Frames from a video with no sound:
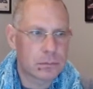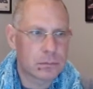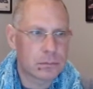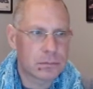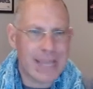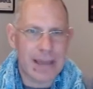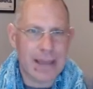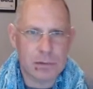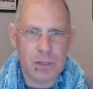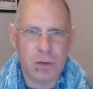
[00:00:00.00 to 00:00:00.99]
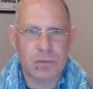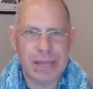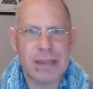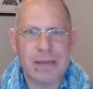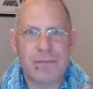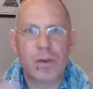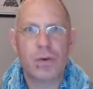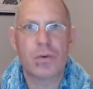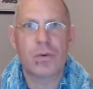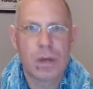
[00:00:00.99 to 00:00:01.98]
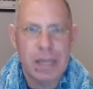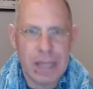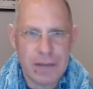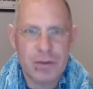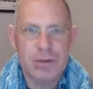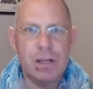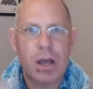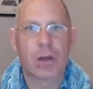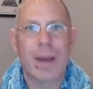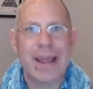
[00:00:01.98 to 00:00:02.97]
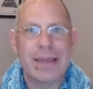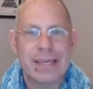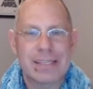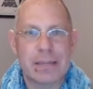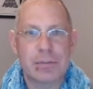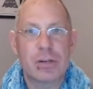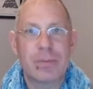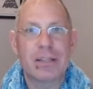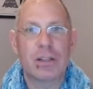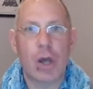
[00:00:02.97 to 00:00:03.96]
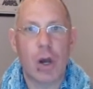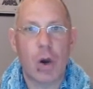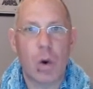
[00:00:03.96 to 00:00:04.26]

yeah, so if you, if there's a colorway that seems to be low,